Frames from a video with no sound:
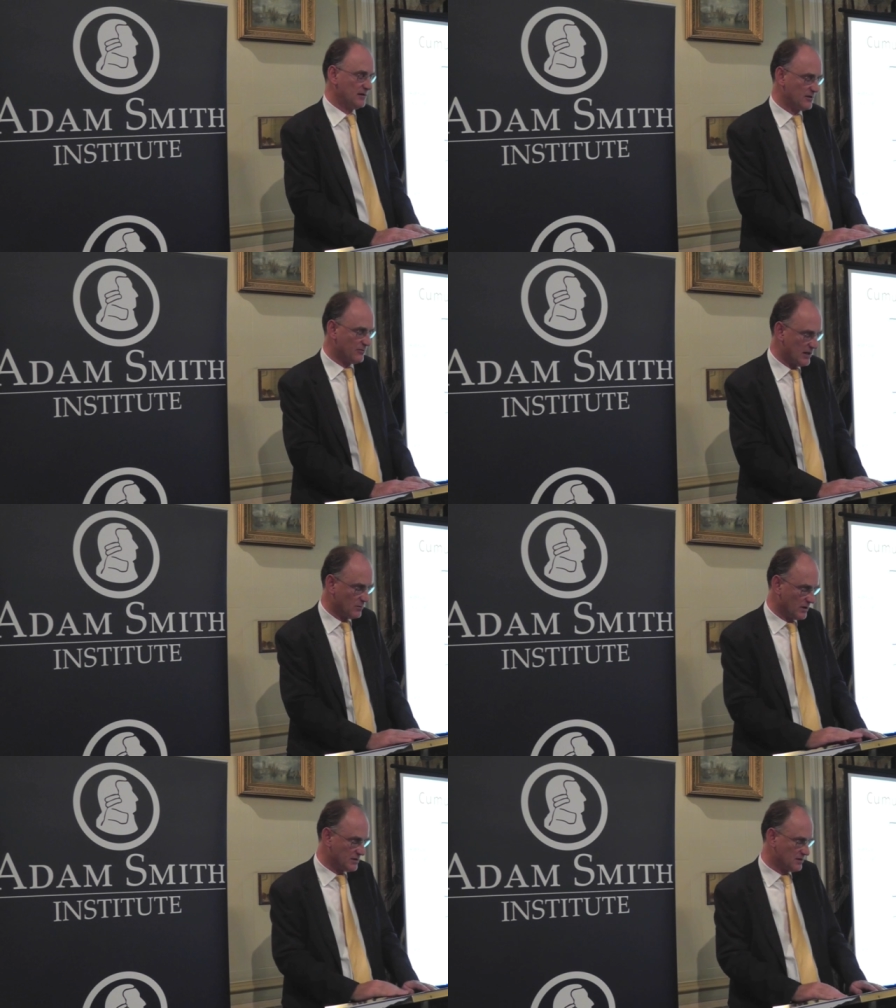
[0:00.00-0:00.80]
than the
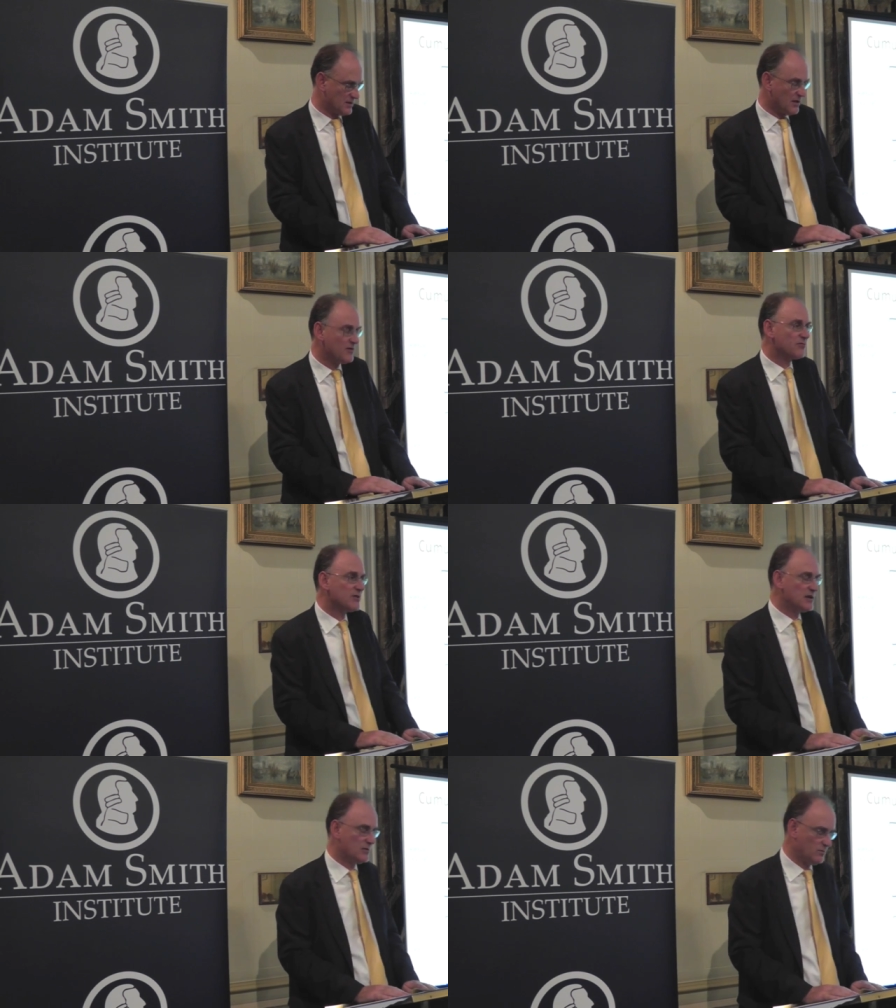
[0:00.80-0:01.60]
red one, so the
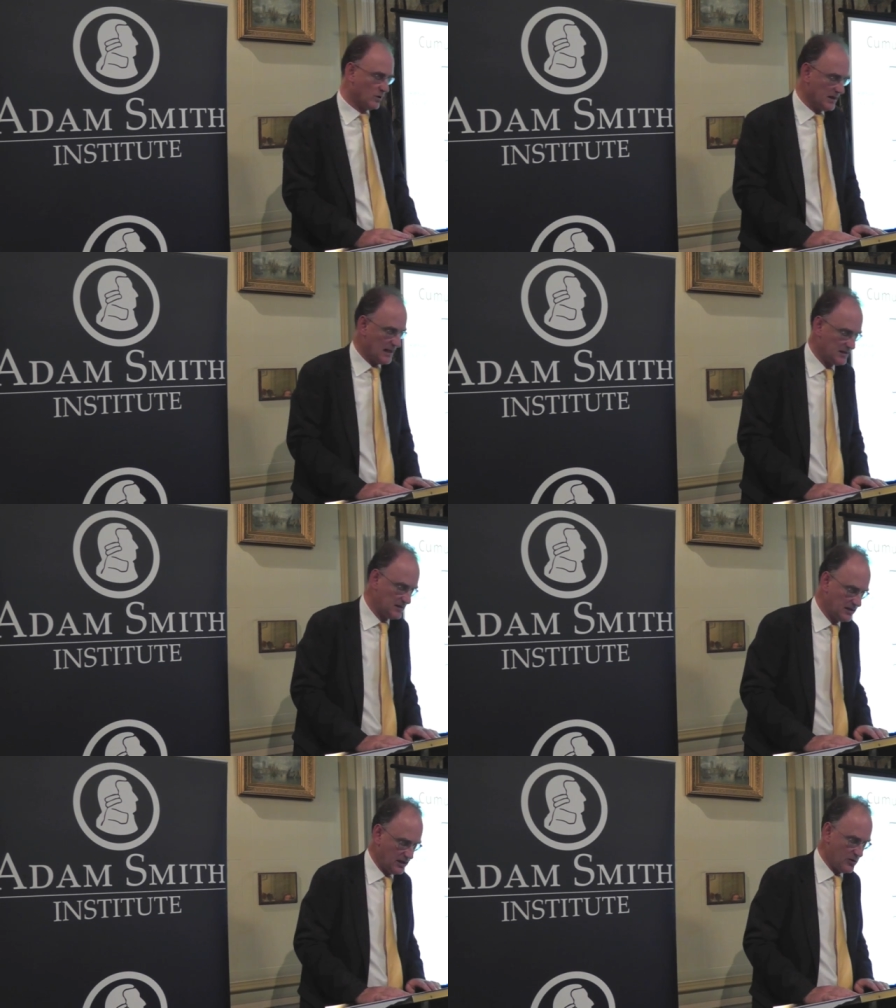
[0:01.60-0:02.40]
red one
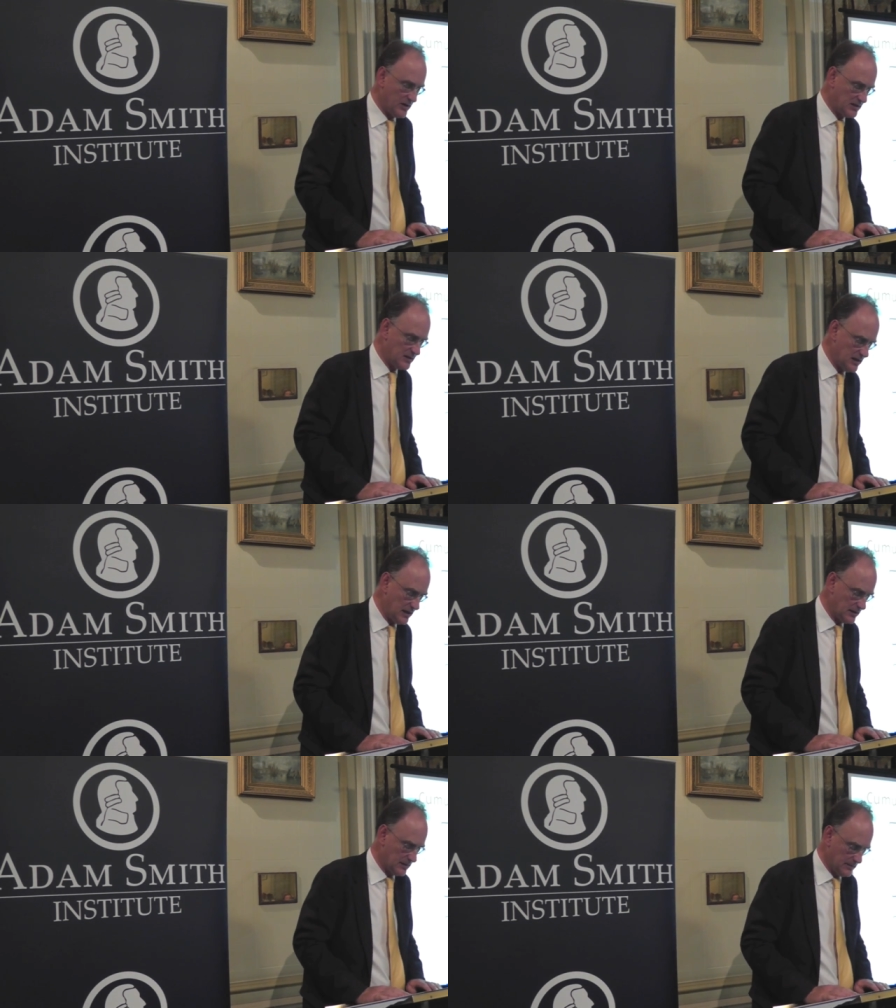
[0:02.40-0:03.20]
has to go
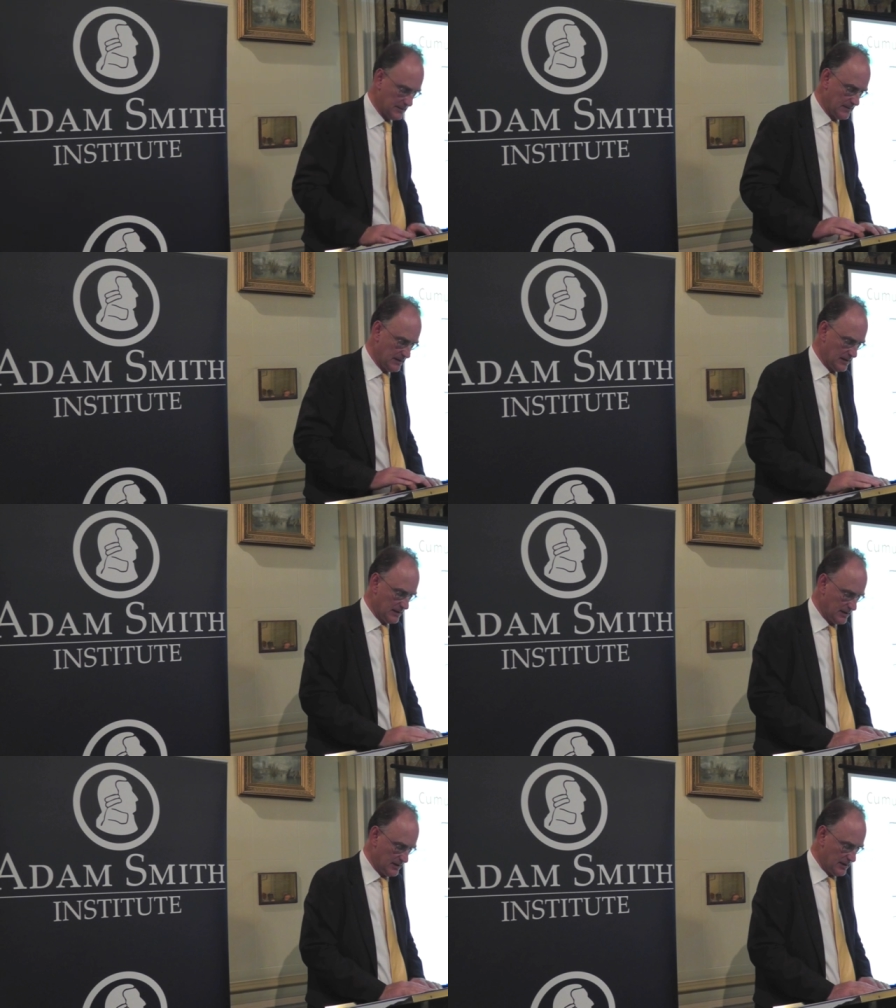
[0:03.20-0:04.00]
extinct.
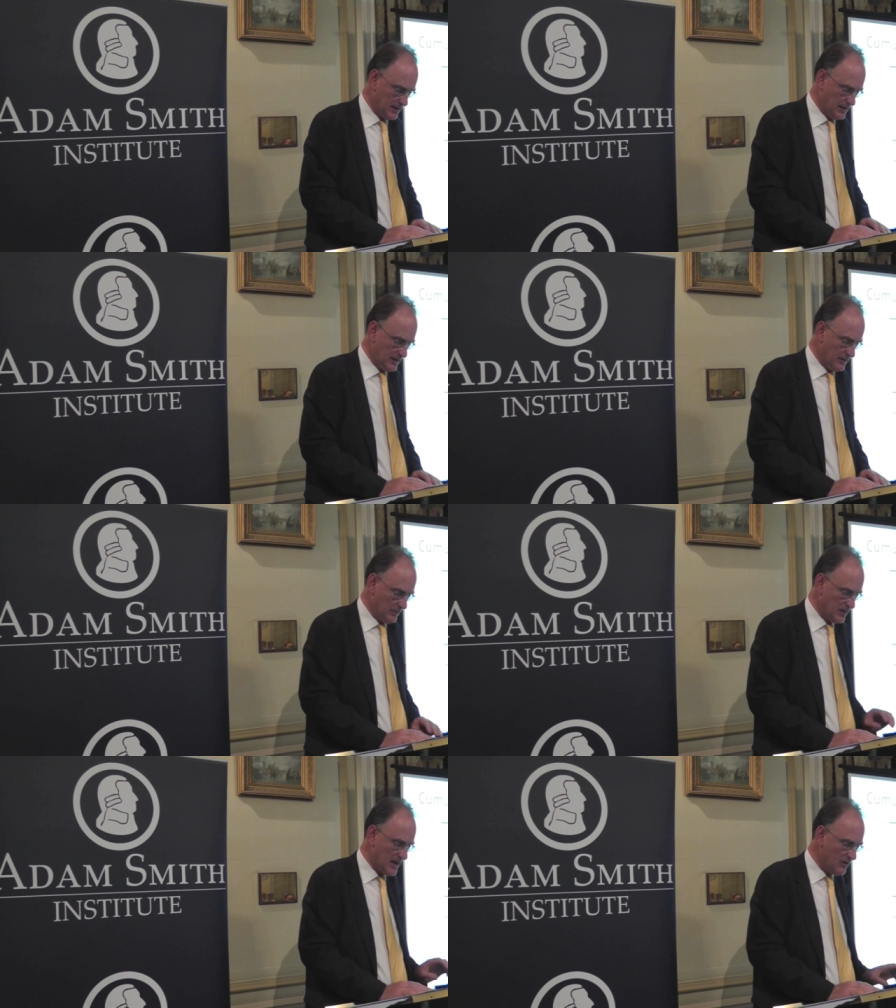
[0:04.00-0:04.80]

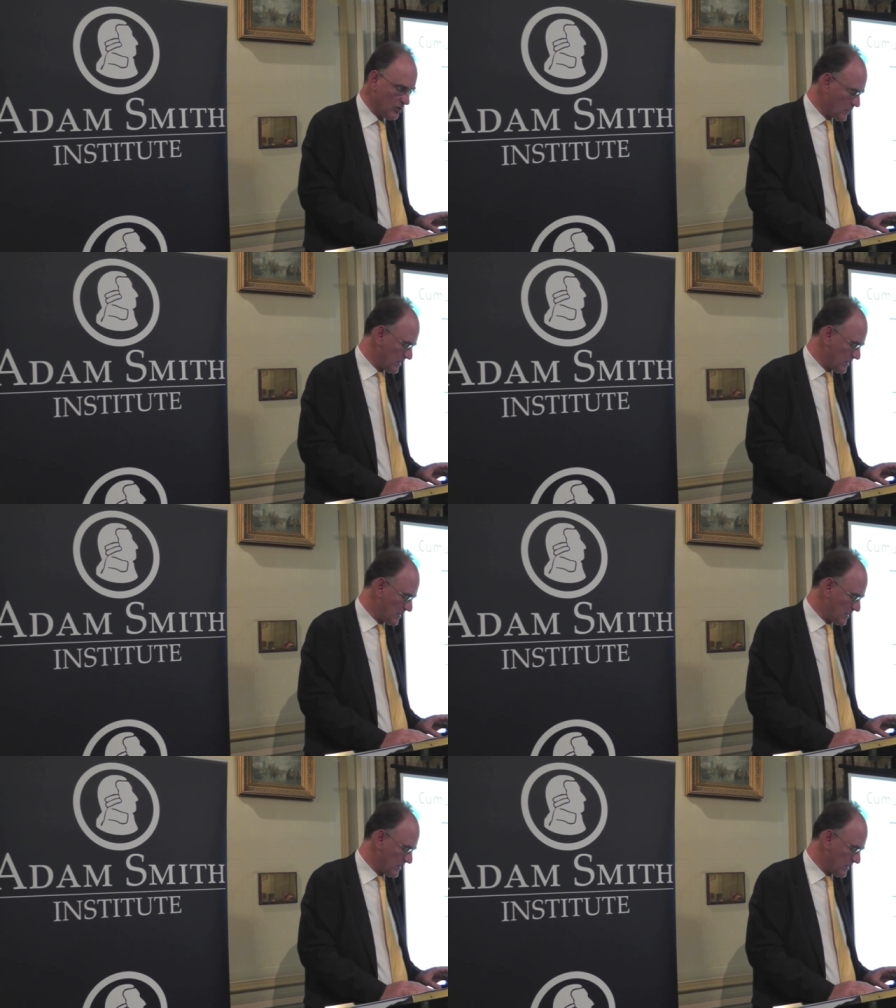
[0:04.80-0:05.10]
But now look